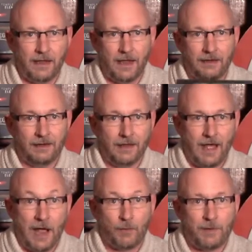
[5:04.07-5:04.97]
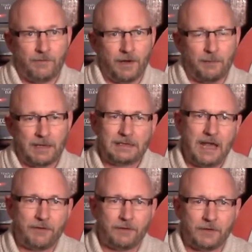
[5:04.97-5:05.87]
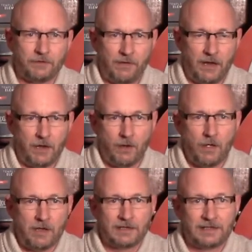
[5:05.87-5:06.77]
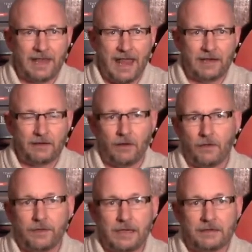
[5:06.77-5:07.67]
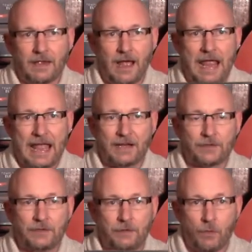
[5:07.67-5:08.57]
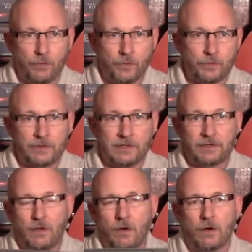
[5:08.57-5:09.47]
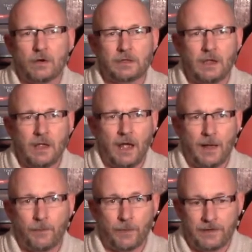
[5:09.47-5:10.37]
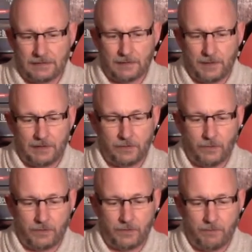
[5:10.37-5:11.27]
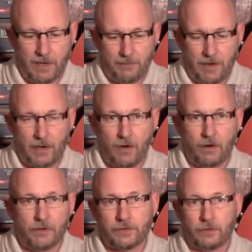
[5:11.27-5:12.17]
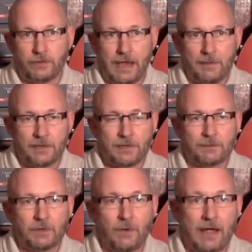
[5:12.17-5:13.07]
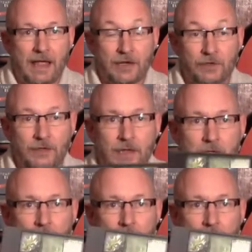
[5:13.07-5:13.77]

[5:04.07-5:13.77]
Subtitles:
and I will be very busy after this video scanning all these. I actually don't use these cards. I'm worried that somebody's going to bend my cards or damage them, so I actually